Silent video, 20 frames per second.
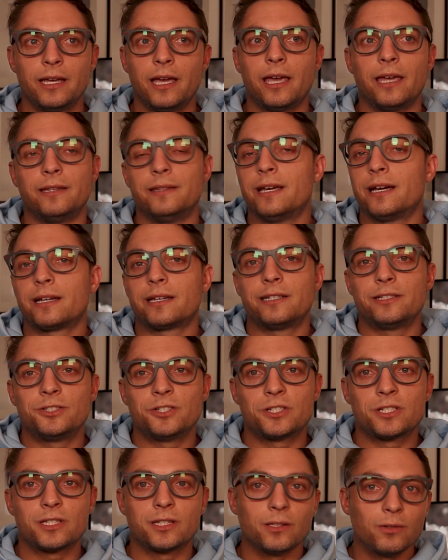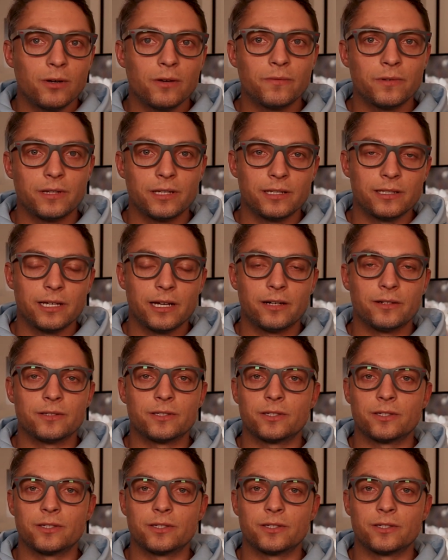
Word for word: And that could just slow everything down.